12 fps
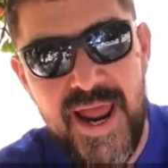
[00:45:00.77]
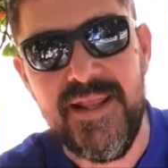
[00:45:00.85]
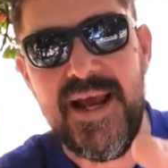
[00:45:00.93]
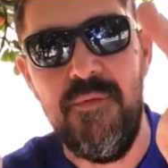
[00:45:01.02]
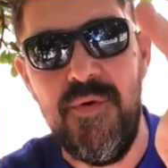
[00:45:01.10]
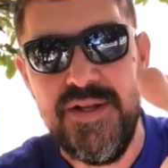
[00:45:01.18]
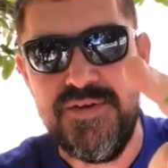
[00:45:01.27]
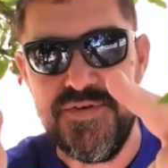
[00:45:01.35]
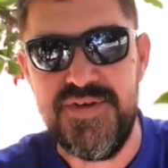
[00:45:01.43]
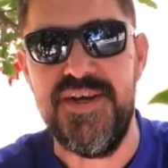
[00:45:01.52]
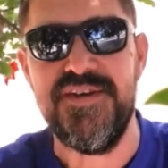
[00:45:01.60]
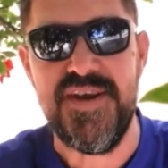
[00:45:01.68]
I want to
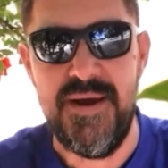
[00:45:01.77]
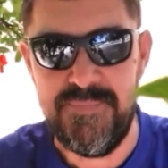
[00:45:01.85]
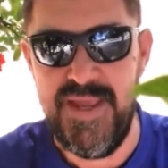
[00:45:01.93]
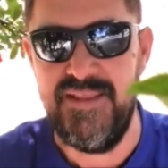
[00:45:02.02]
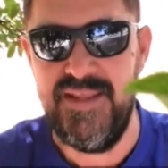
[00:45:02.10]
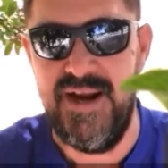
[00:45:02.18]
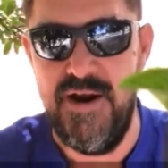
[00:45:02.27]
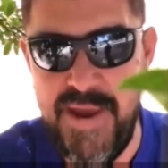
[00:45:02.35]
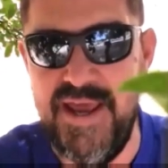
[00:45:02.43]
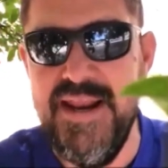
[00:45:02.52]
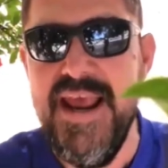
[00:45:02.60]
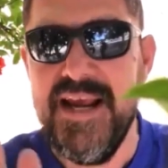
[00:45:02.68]
see something there.
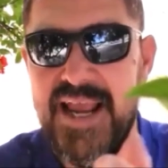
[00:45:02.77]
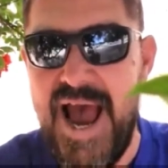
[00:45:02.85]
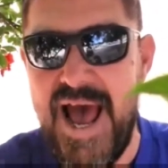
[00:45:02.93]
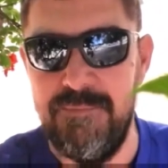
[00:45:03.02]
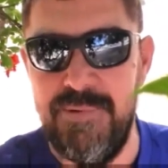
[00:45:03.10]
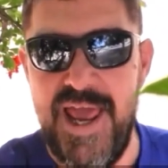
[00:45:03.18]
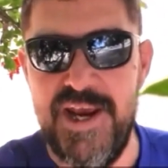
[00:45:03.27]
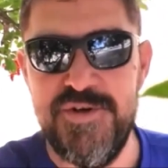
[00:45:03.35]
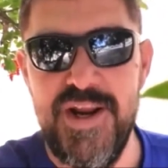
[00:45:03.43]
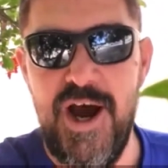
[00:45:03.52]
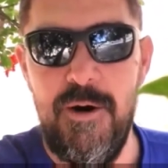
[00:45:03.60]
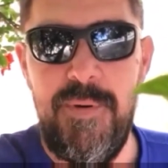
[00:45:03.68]
Amen. God
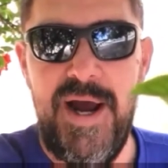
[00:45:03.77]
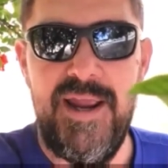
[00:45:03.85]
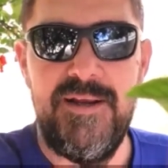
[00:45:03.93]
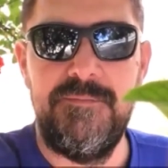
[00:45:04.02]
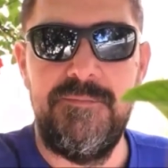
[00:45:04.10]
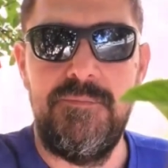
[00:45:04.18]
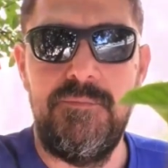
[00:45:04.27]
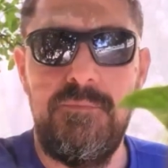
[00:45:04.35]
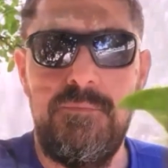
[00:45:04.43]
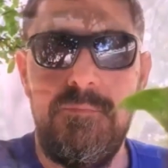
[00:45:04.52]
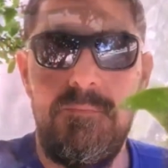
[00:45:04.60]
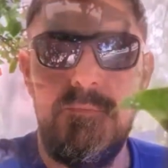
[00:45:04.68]
bless you now. Bye.
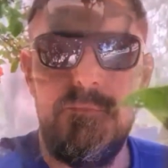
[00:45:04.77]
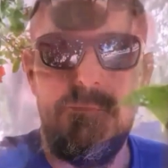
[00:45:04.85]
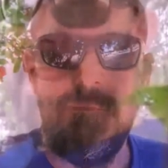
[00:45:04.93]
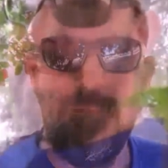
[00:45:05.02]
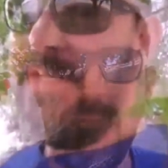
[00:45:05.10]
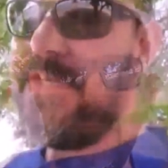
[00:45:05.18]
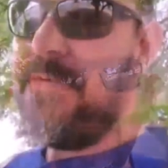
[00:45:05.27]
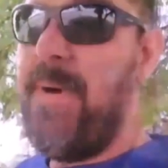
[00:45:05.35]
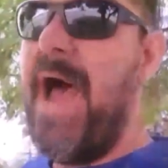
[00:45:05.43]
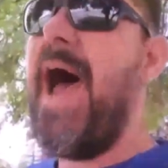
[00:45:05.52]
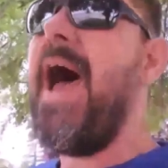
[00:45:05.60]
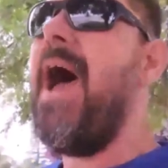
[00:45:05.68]
There is
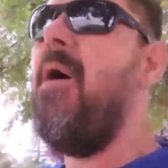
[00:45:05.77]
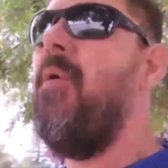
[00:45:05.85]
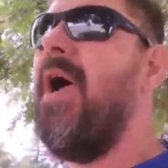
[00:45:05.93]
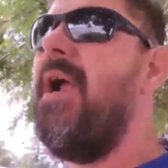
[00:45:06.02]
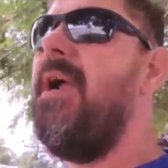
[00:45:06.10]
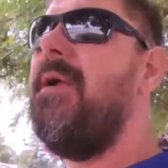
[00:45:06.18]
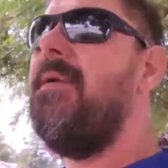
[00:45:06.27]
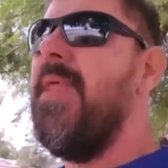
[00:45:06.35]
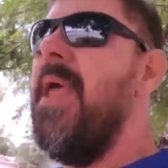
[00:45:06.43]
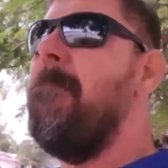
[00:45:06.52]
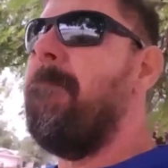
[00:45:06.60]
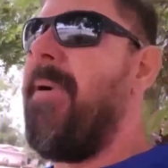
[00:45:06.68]
power,
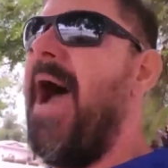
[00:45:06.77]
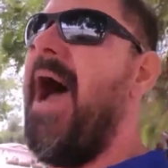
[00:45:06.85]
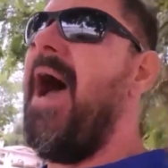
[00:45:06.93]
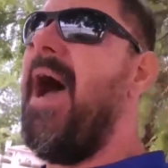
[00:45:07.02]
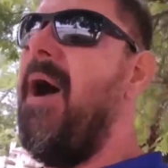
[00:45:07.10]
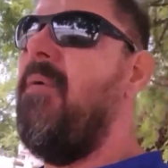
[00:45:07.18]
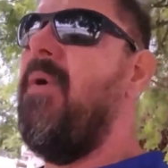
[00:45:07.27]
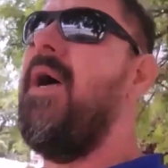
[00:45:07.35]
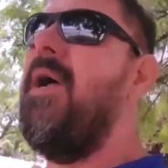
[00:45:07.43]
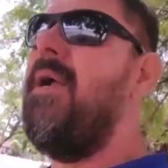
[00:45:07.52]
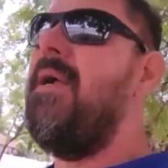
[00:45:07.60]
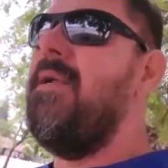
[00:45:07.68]

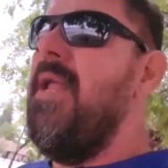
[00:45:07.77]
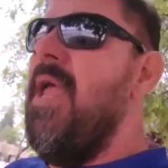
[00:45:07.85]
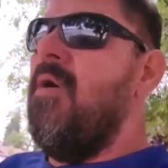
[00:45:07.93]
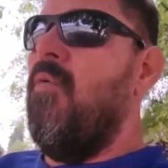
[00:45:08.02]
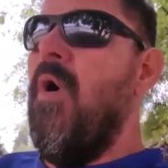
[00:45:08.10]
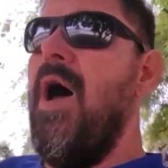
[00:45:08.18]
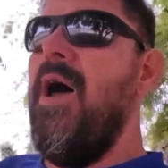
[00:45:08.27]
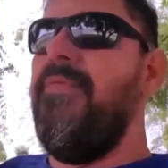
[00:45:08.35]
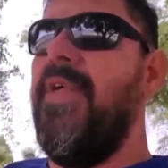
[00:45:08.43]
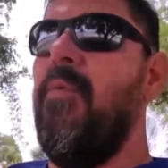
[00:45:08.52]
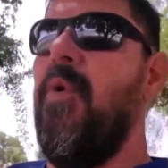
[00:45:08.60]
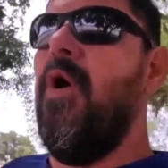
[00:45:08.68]
power,
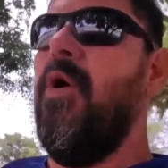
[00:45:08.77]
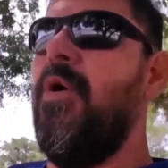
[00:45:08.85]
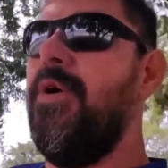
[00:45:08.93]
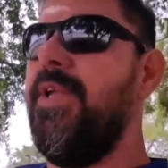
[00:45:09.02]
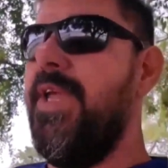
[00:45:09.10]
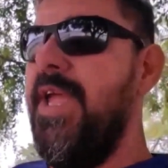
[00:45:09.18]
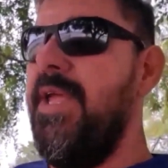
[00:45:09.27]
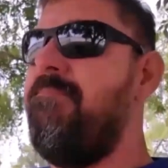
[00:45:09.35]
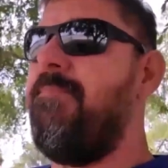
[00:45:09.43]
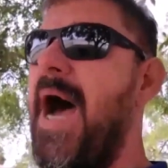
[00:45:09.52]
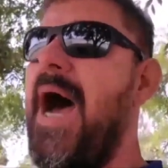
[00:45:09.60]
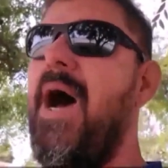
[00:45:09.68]
wonder working
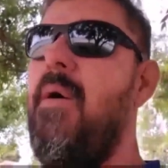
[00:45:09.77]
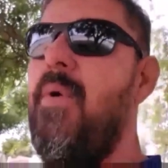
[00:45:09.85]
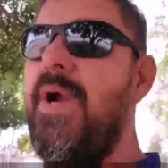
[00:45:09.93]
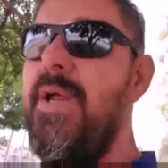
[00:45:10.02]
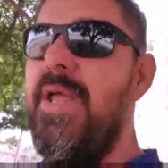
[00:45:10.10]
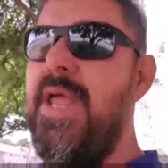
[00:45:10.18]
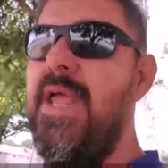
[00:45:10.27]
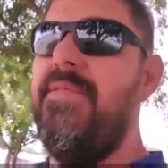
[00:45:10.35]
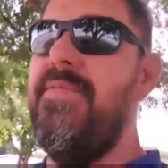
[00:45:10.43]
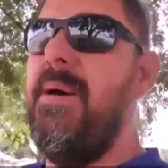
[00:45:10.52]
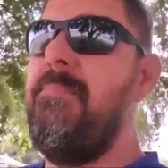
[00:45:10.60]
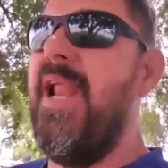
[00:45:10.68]
power
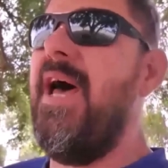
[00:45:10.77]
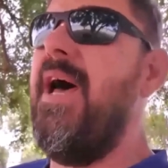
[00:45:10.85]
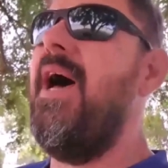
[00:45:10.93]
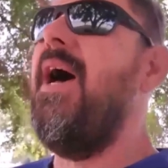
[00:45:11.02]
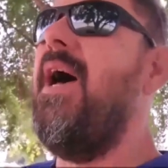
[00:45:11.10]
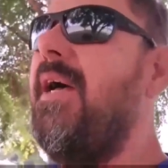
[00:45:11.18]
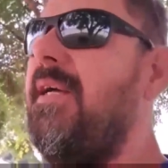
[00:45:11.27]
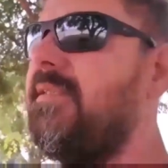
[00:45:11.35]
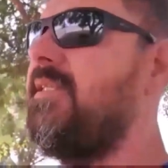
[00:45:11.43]
in the blood